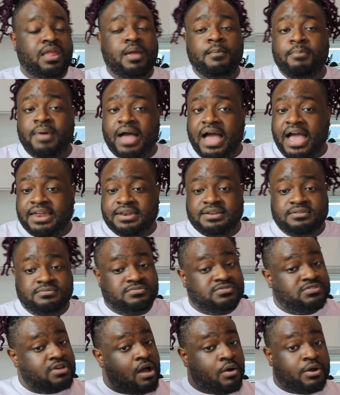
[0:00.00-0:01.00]

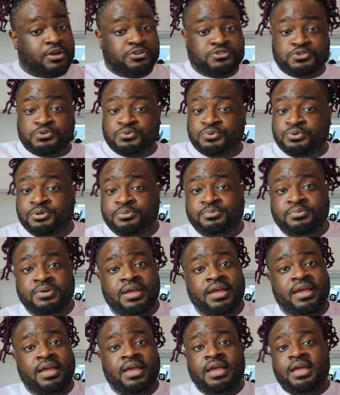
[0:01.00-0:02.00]
Biden talking to him,
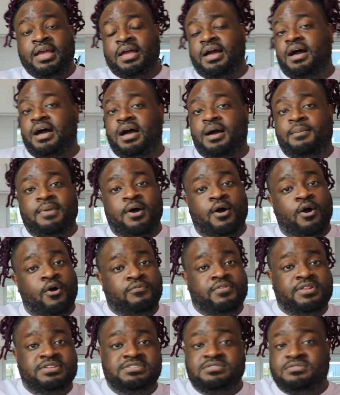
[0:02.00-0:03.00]

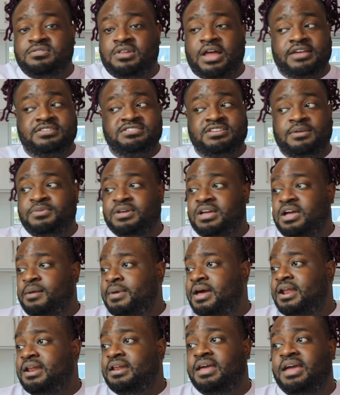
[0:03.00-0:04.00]
hopefully, like, something come
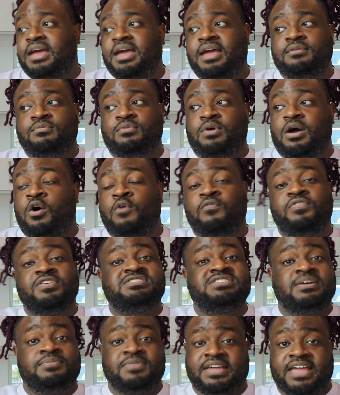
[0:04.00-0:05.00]
out of that. Hopefully
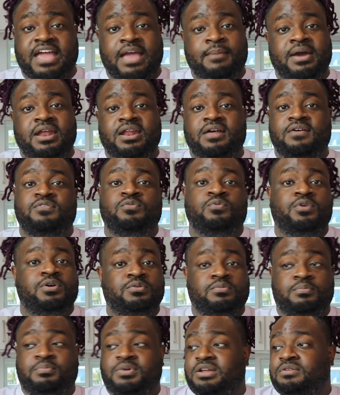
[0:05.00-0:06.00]
something came out of it,
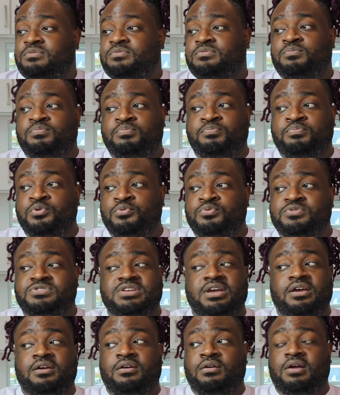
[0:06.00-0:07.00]
but Putin
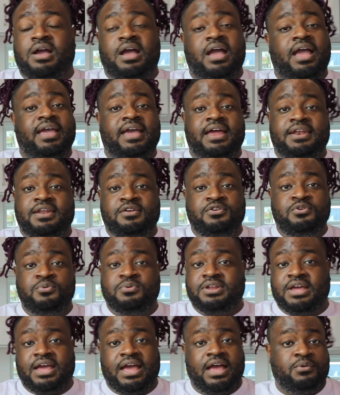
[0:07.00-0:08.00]
said, girl, I ain't got nothing to do
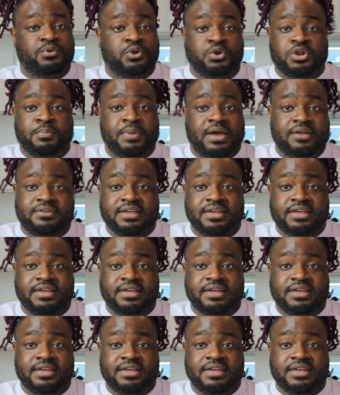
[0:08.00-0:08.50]
with that. I don't know nothing